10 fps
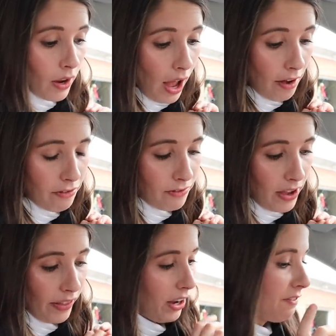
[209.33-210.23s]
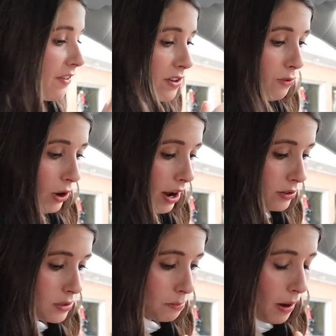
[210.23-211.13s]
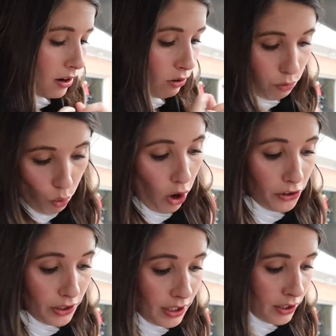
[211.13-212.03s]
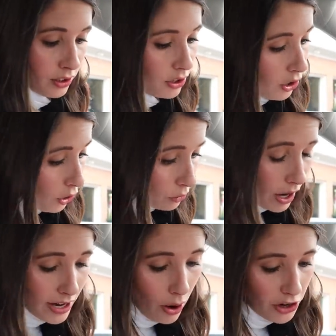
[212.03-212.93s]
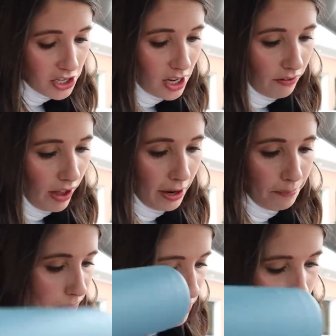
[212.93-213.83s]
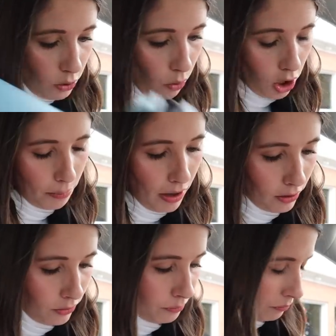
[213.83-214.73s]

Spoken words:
I've fit like a 54 ounce bottle of water in here. Right now I just have like this little water bottle.